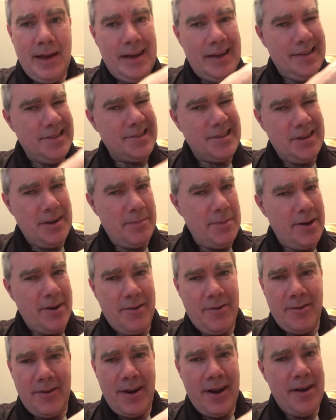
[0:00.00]
It's gonna be
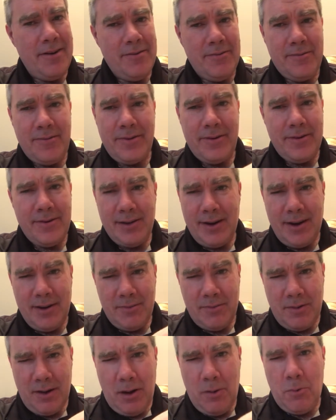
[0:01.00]
around for
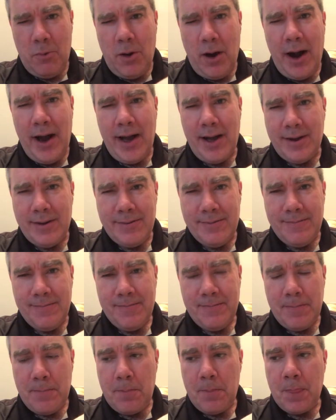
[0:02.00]
a while,
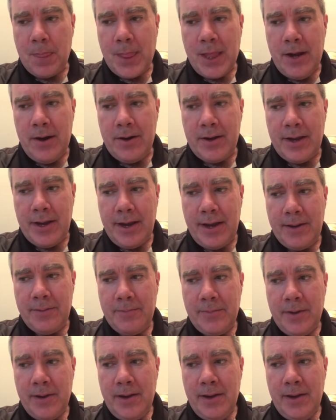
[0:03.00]
okay?